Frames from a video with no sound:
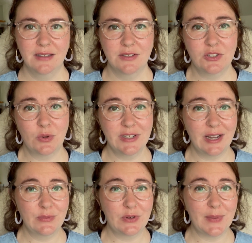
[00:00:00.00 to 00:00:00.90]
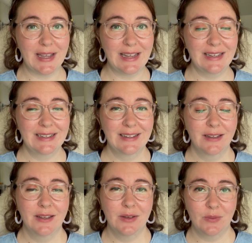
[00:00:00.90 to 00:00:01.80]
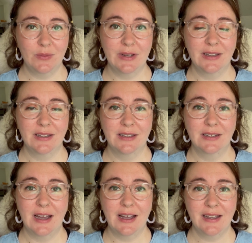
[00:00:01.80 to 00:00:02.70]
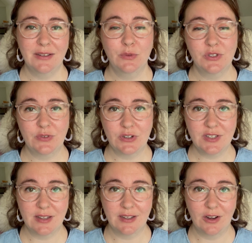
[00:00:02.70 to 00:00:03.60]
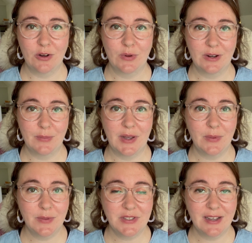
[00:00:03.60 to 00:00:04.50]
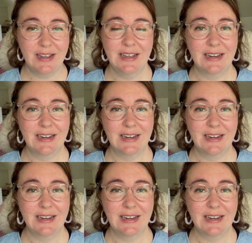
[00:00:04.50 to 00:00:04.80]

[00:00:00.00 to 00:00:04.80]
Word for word: Story time for me. When I was first selling artwork on my website